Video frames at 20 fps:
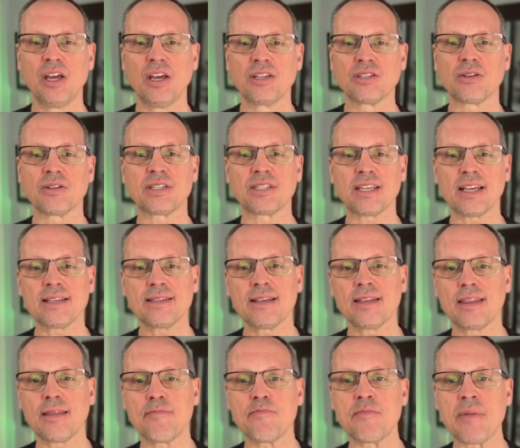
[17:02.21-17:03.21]
So it says
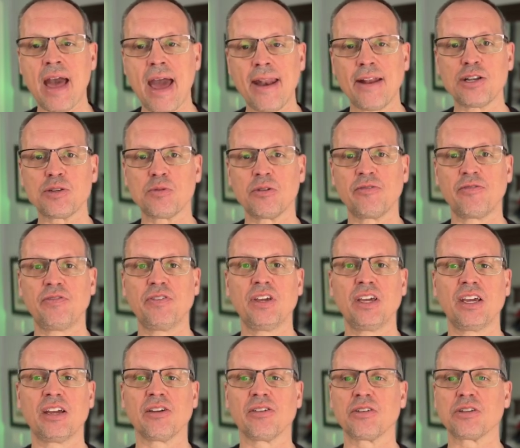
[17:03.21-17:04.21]
that the management fee
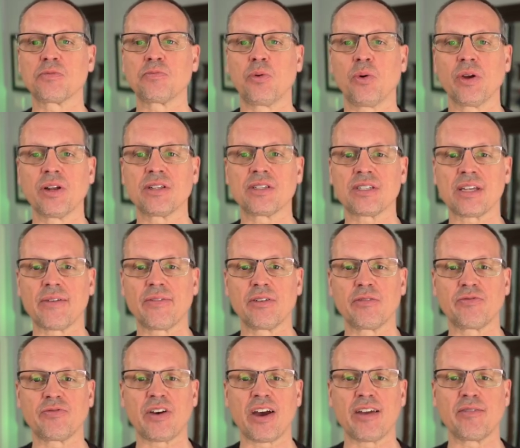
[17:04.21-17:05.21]
here is
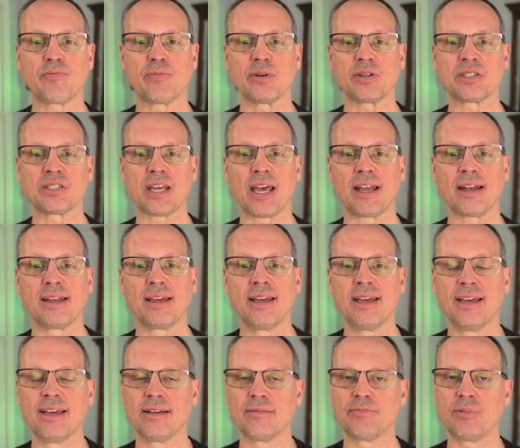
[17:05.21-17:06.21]
0.75%,
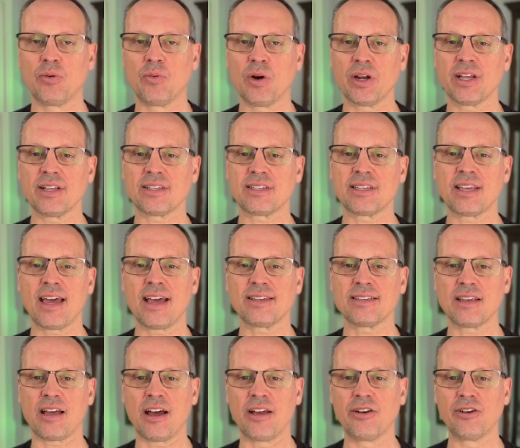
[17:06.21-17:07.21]
but what it says
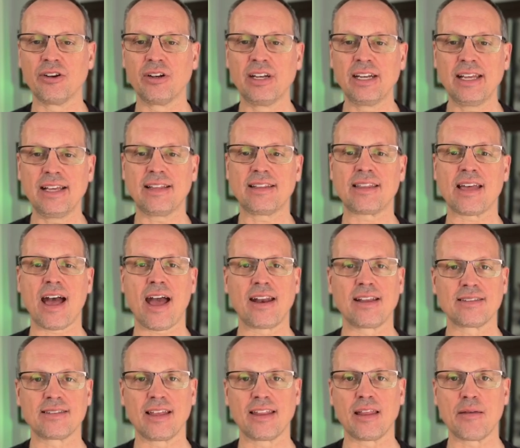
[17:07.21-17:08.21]
underneath that
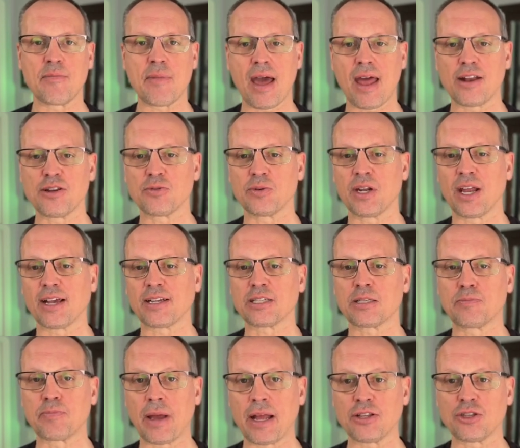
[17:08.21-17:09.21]
is that the management
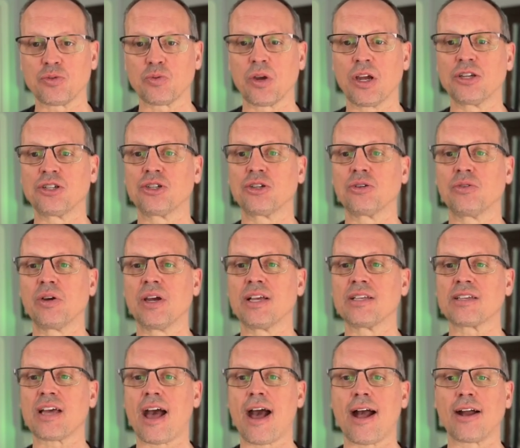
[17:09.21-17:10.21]
expense ratio
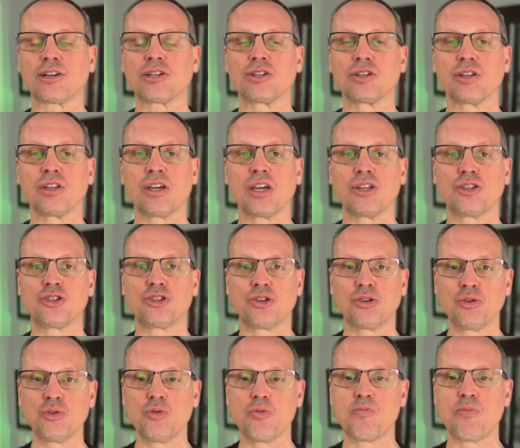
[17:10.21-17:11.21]
is actually
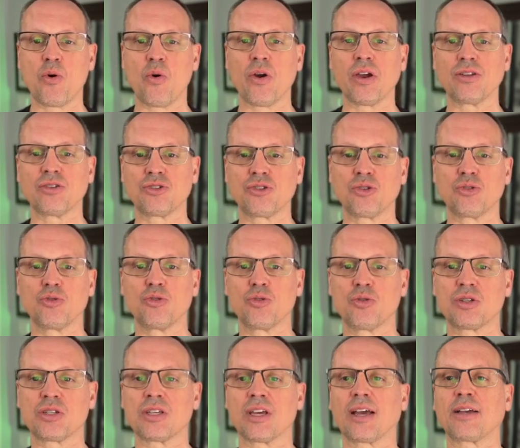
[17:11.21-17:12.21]

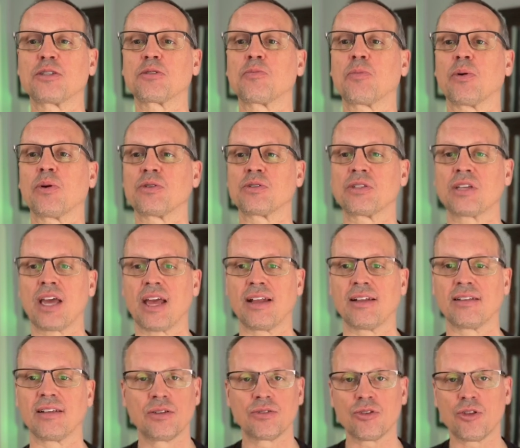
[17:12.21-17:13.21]
2.26%.
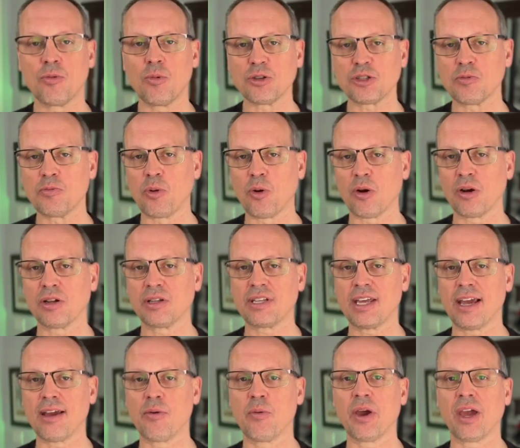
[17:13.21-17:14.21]
So the most important
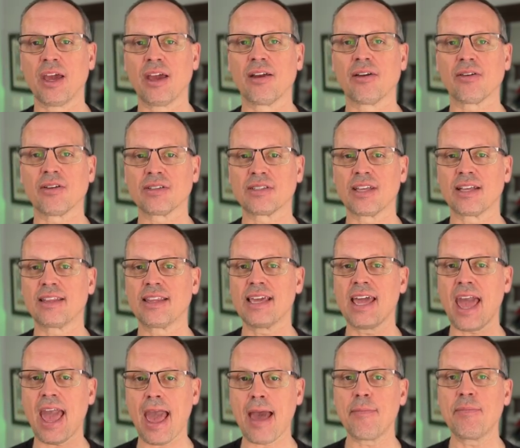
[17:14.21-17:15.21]
takeaway here is that
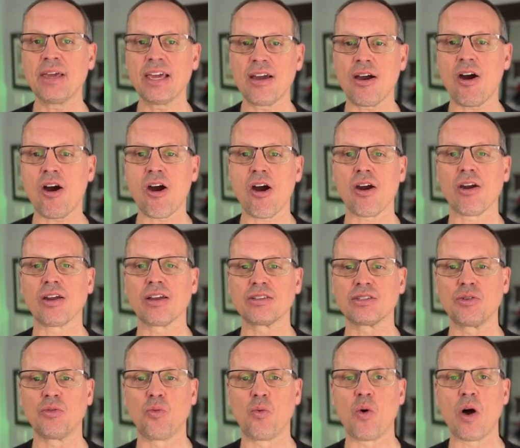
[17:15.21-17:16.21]
the MER is
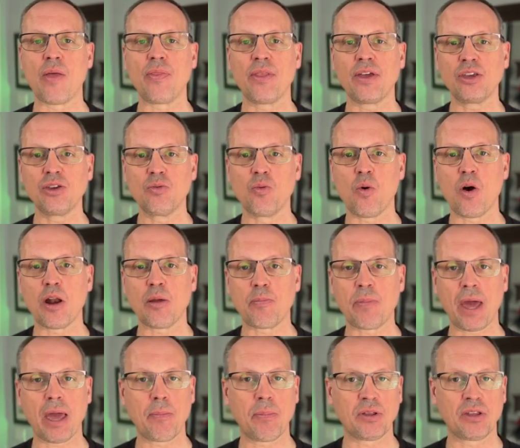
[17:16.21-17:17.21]
the one that you want to
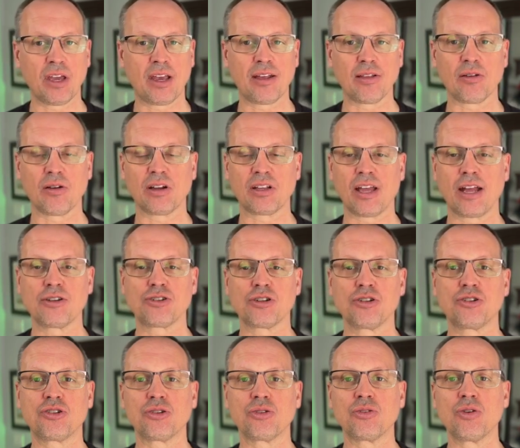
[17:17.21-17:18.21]
pay particular
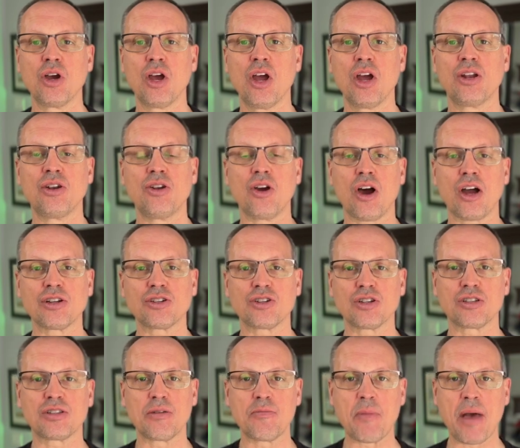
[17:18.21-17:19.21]
attention to, not
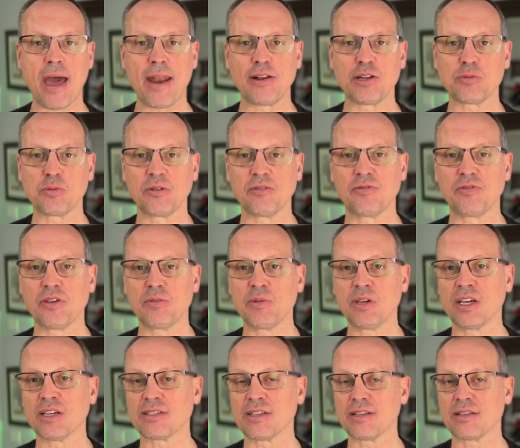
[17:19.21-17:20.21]
just the management fee,
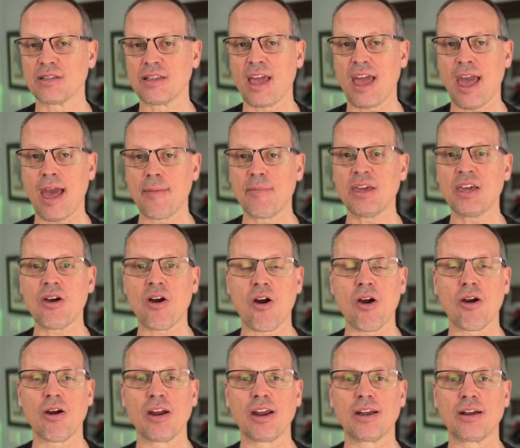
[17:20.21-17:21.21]
because the
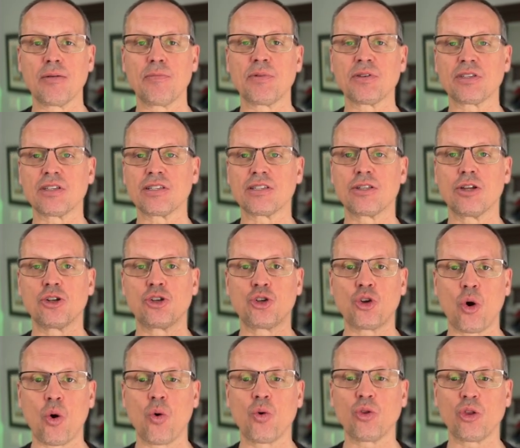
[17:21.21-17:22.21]
MER encompasses the
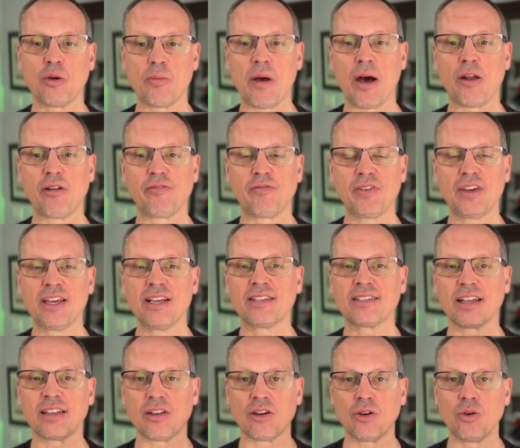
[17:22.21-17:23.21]
total amount of fees
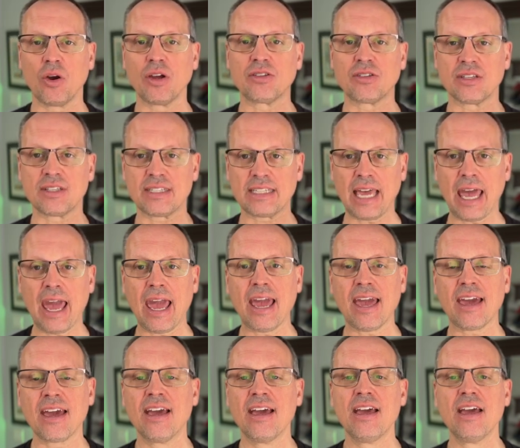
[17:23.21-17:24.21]
that they're going to
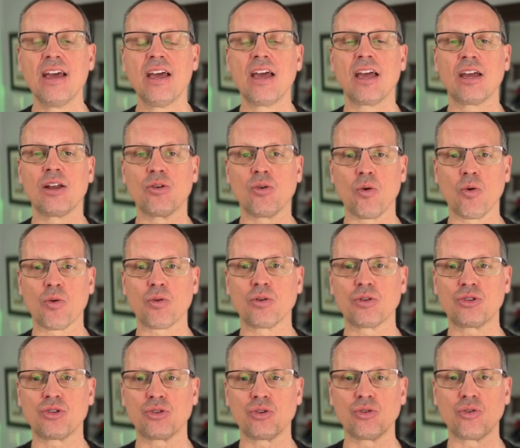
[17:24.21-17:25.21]
take in order
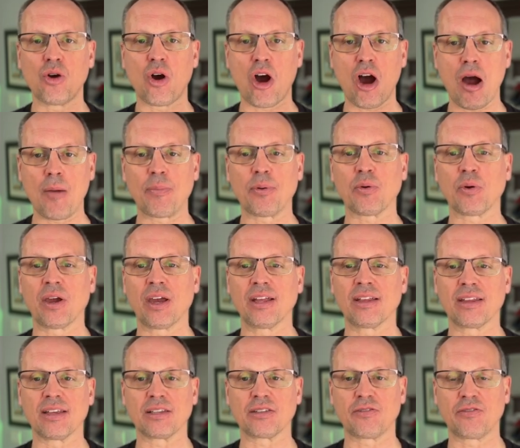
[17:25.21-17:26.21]
to operate
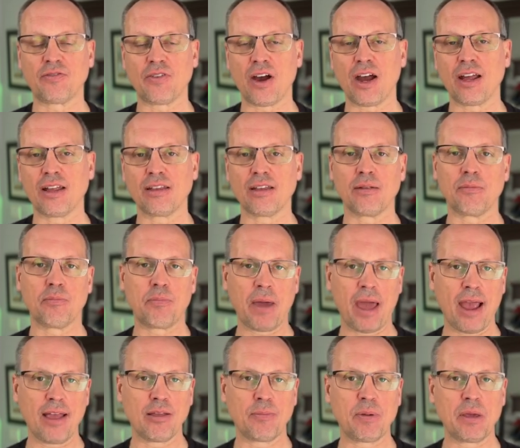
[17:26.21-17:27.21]
this fund and
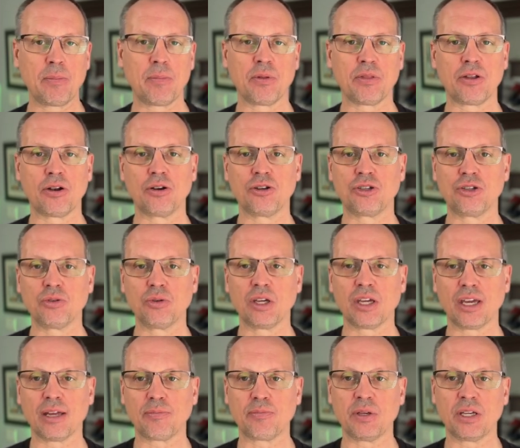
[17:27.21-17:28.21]
pay the people that are doing
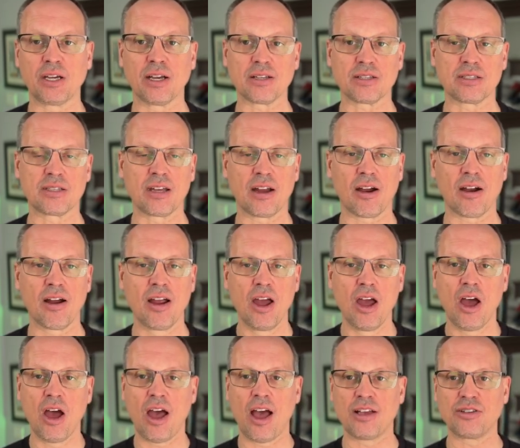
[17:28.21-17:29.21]
it, because they're,
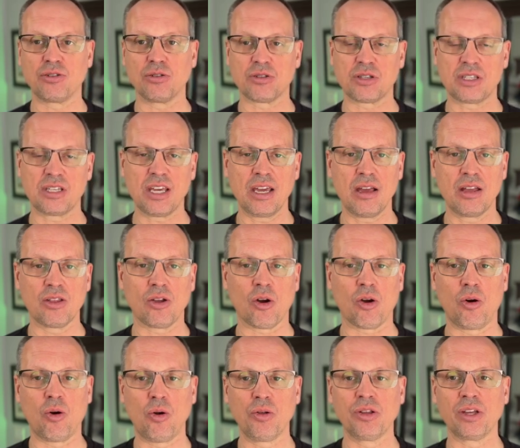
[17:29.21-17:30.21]
as you'll see in their
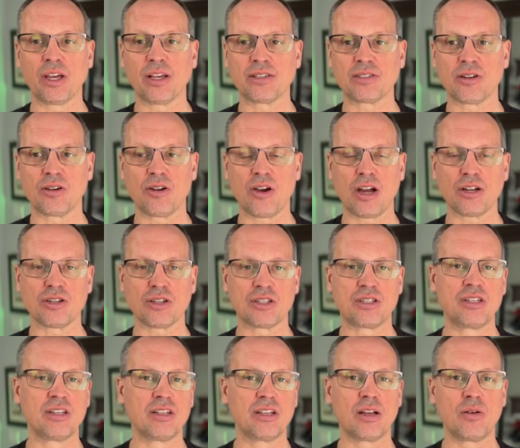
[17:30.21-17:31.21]
holdings, they're not just
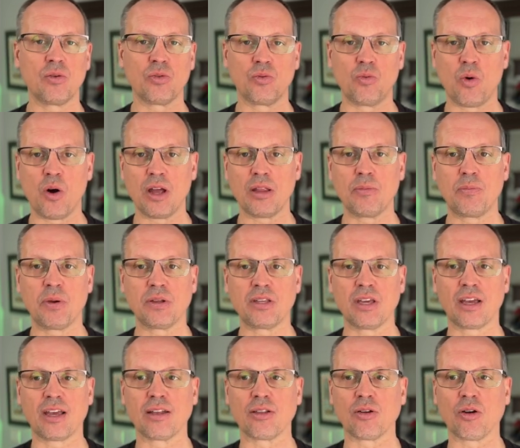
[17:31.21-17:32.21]
dealing with one
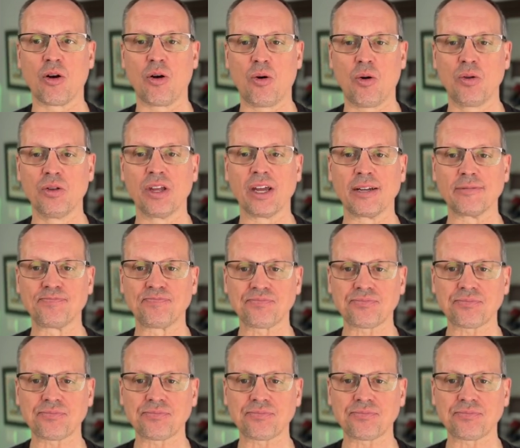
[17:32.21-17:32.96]
particular holding.